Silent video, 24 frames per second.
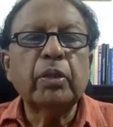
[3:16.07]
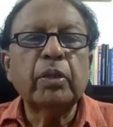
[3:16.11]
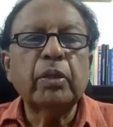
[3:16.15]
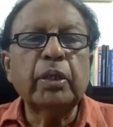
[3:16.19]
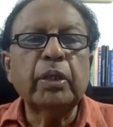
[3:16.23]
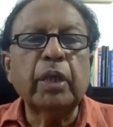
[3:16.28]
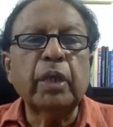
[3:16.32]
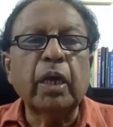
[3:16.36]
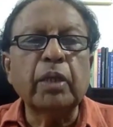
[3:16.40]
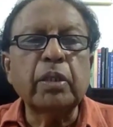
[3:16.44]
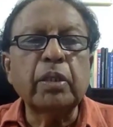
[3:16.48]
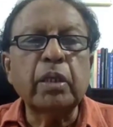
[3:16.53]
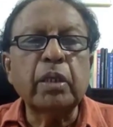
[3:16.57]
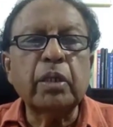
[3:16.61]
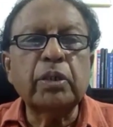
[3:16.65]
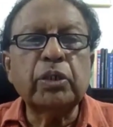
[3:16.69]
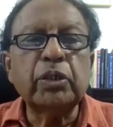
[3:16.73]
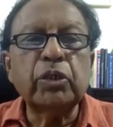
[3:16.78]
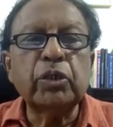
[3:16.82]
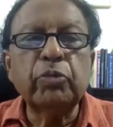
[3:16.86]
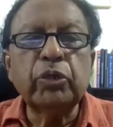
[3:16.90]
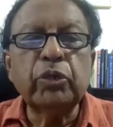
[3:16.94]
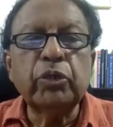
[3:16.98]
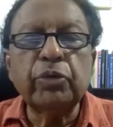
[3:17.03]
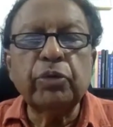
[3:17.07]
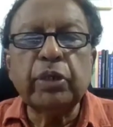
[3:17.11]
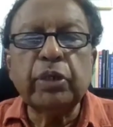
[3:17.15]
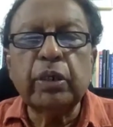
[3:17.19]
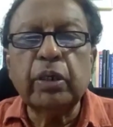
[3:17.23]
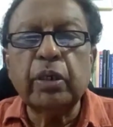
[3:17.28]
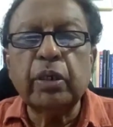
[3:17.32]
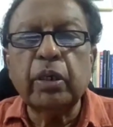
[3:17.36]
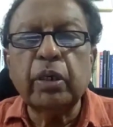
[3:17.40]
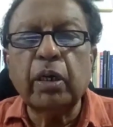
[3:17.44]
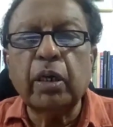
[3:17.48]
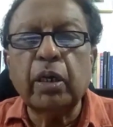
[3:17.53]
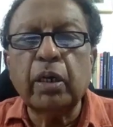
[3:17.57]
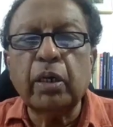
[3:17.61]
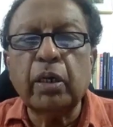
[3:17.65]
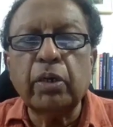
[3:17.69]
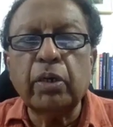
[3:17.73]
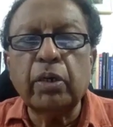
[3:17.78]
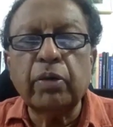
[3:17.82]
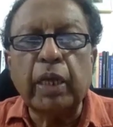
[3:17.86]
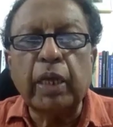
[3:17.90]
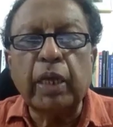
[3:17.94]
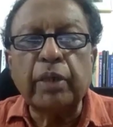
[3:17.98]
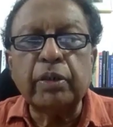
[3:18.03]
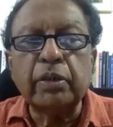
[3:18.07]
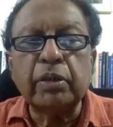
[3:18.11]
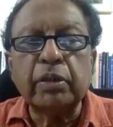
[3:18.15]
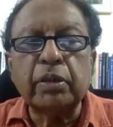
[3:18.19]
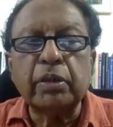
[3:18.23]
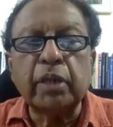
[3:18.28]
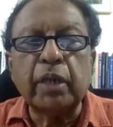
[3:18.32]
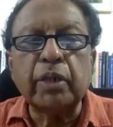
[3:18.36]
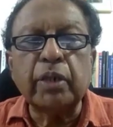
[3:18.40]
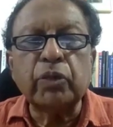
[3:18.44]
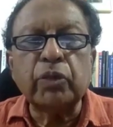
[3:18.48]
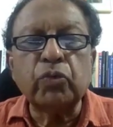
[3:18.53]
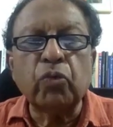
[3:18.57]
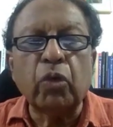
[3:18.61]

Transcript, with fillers: The other issue between India and the United States